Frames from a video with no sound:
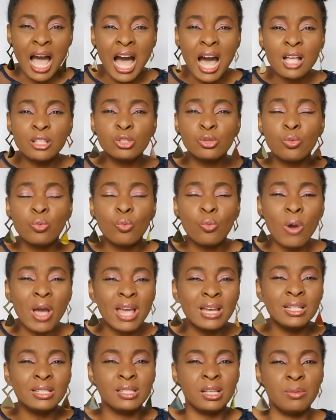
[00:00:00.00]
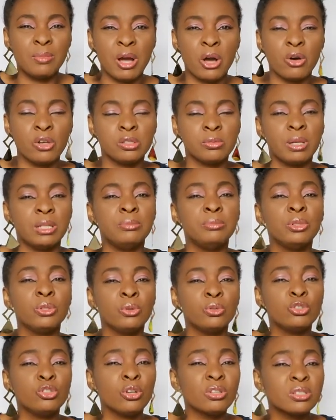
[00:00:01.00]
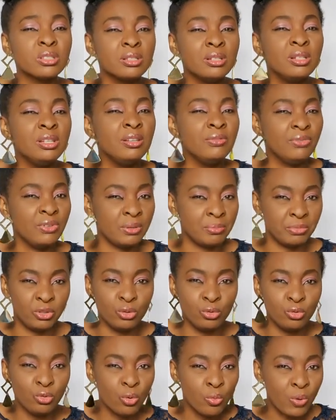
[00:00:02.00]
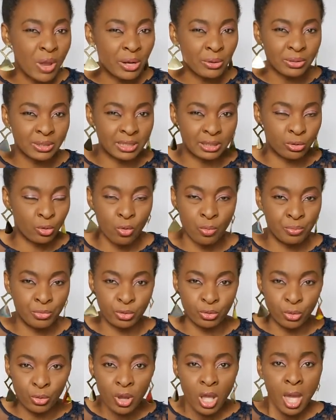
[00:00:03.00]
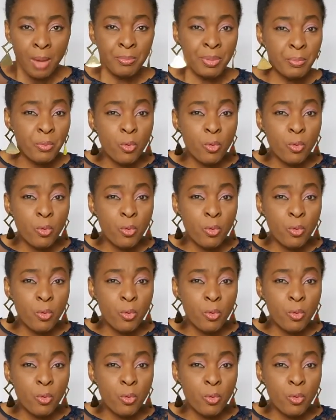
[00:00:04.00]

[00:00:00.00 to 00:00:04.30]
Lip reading: I had to quietly tell my husband, just leave him. You know we're at home, you know.